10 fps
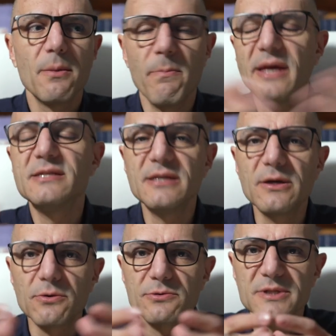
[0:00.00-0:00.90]
basic
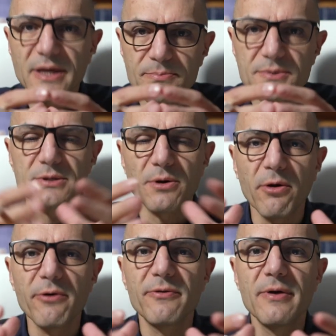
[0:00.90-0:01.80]
concepts
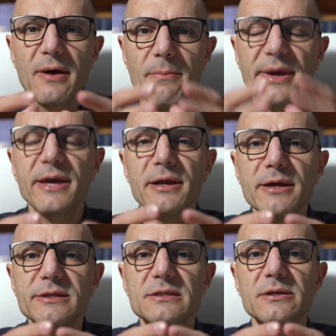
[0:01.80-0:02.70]
of
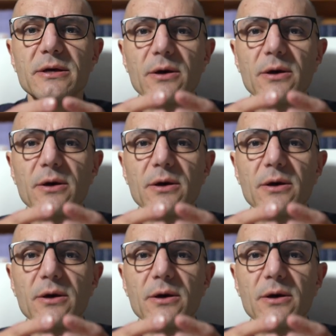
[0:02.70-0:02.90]
mechanics